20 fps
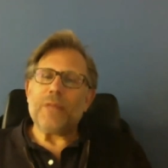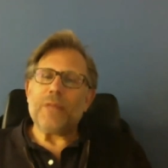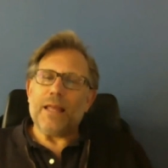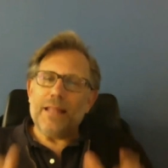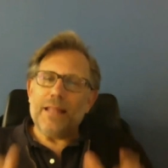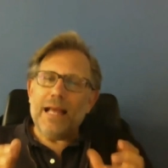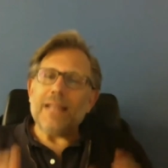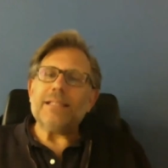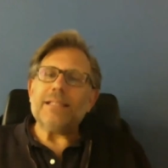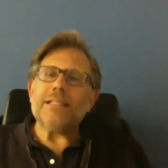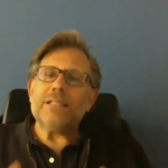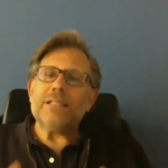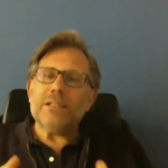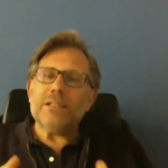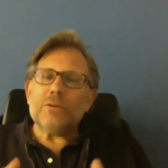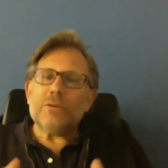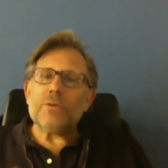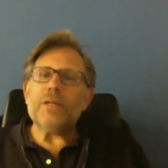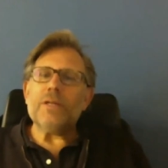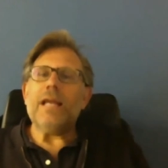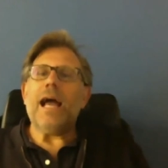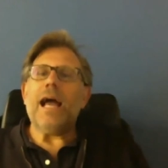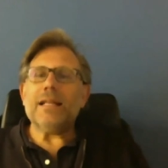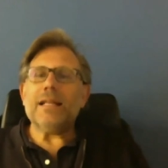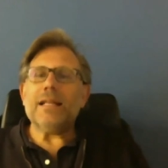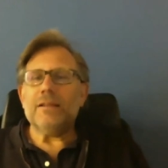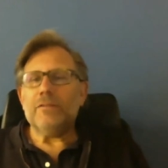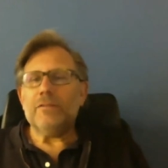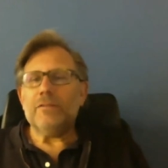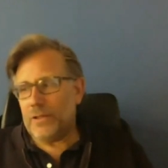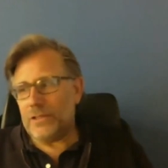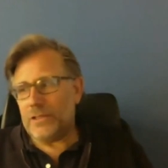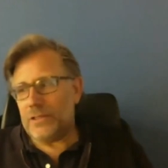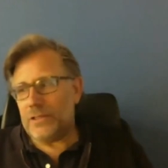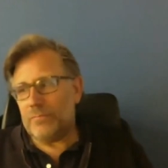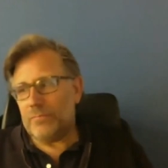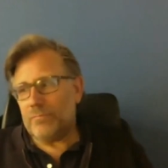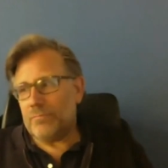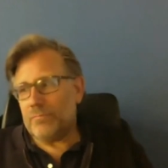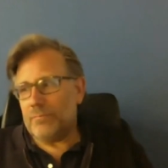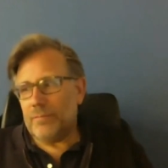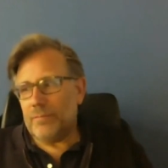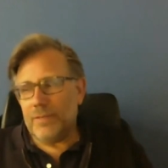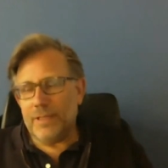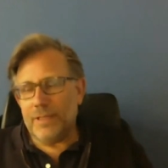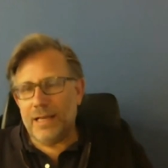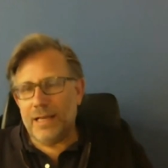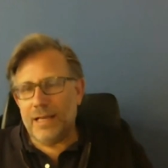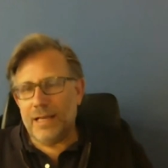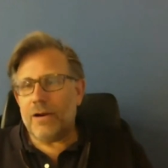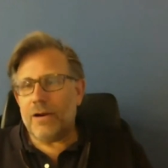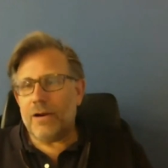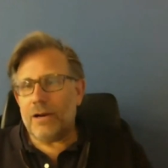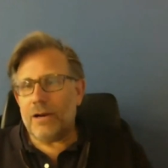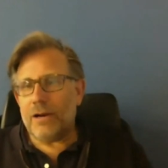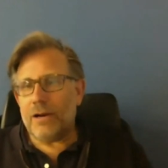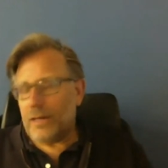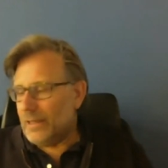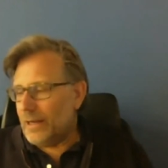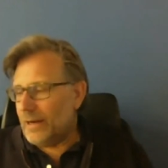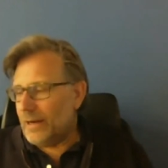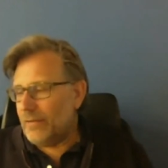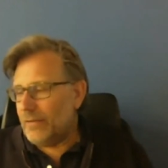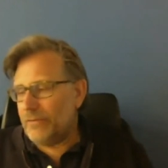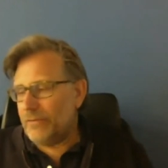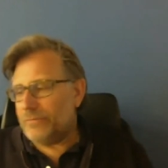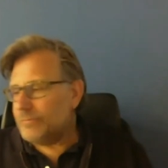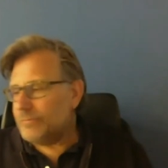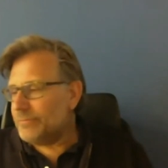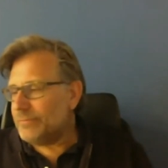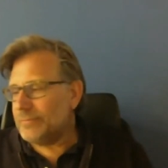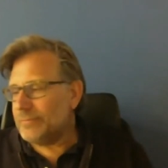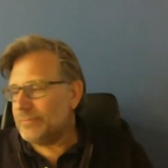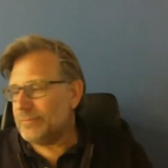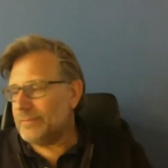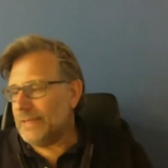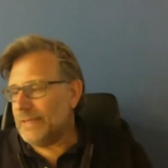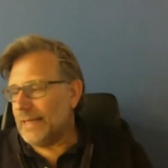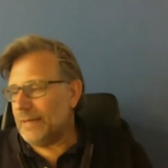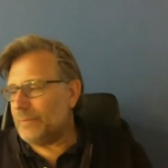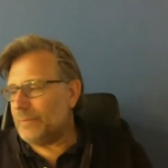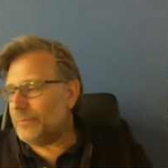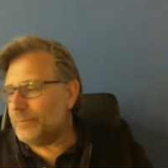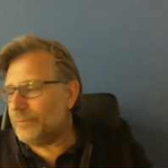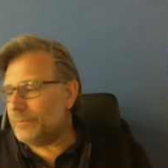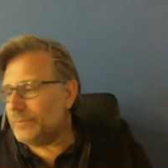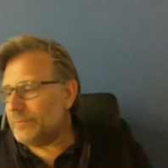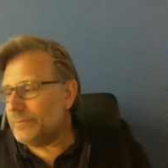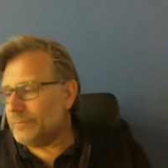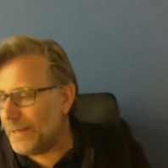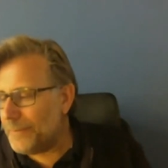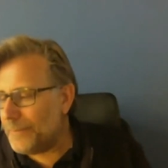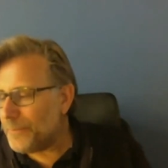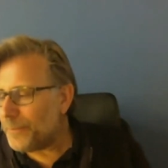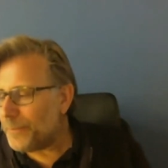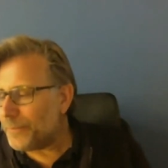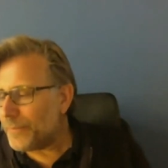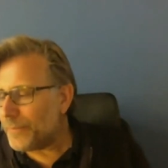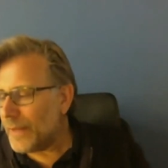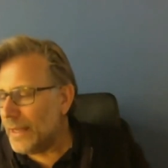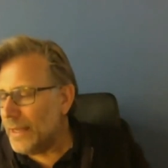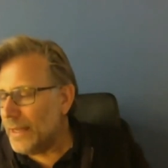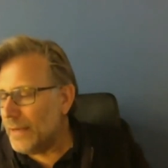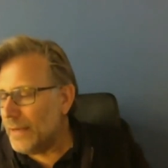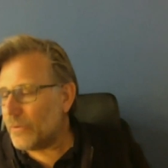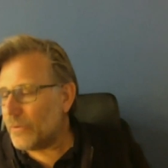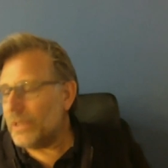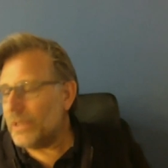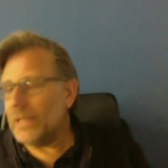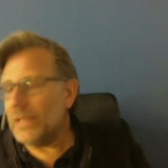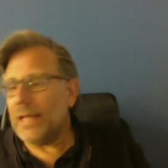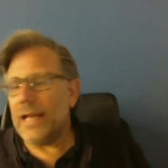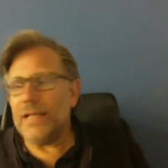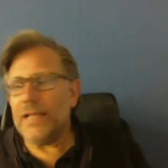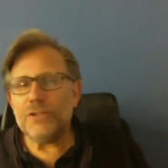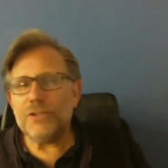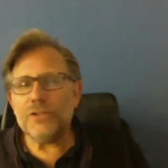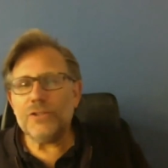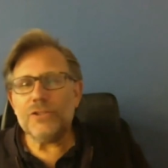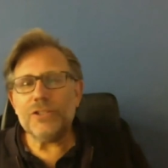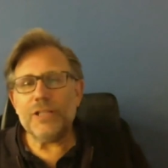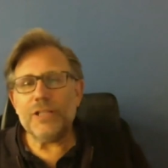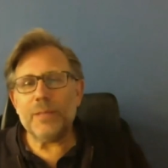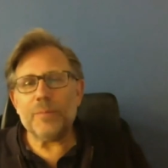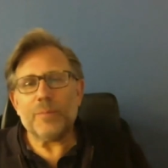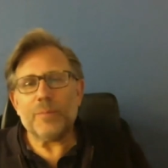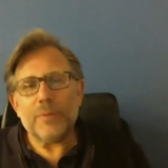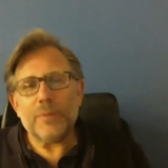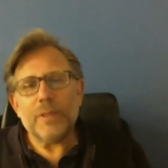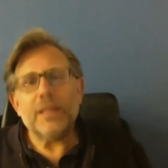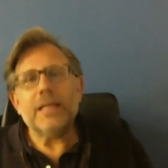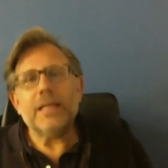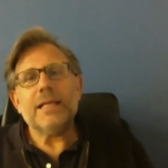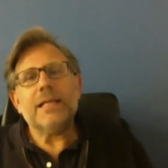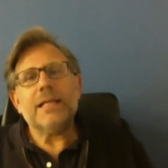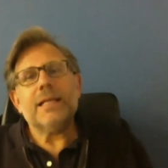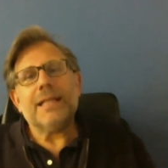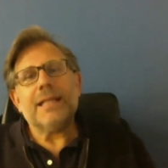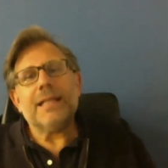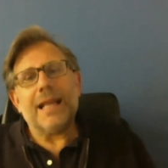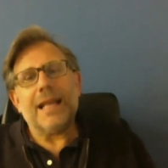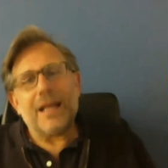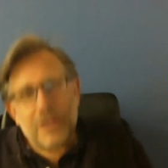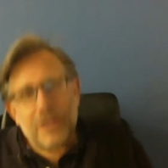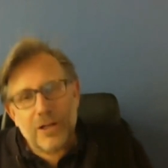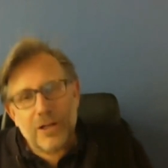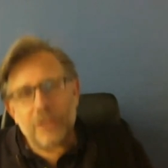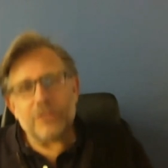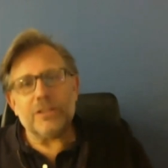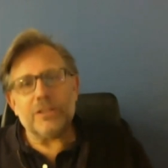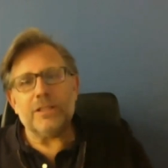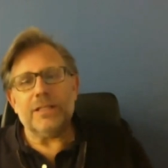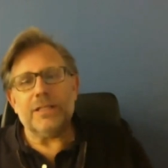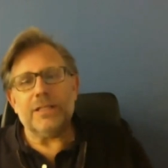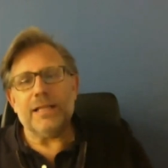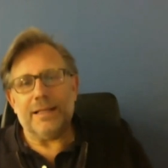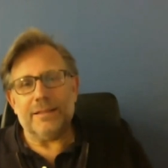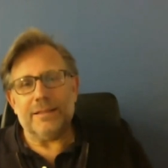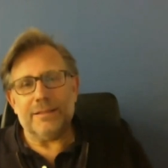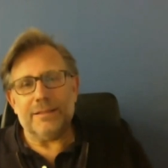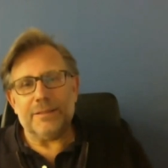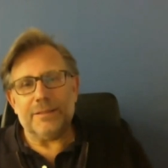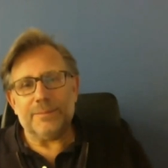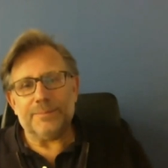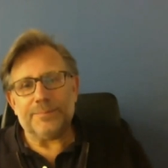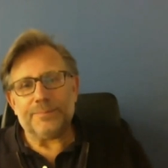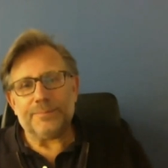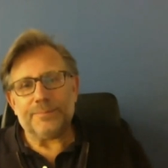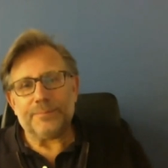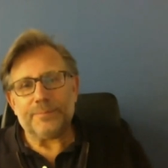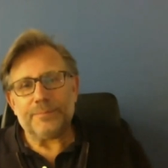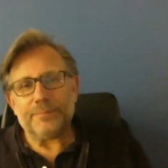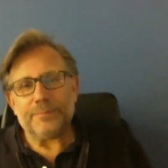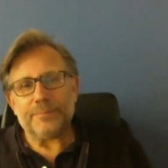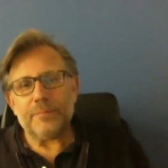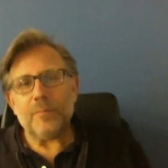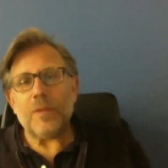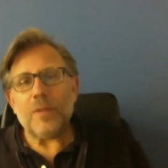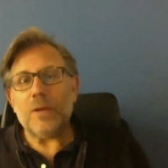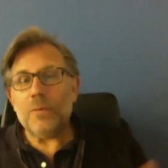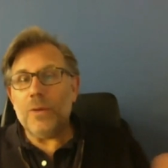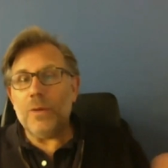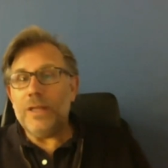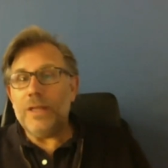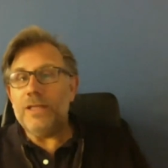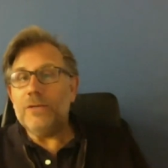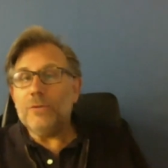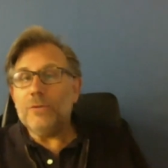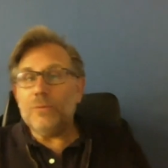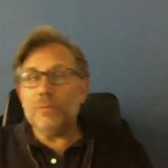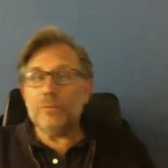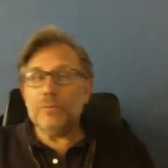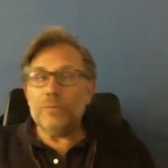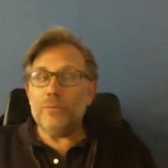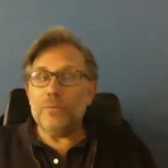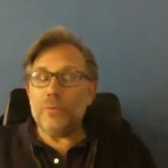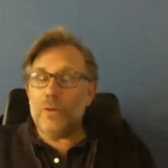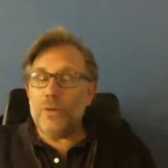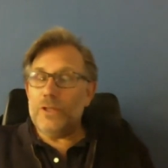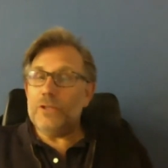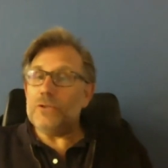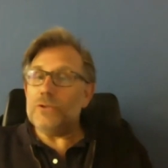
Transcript: That's reactive because there are a lot of, you know, relationship that are not connected. When you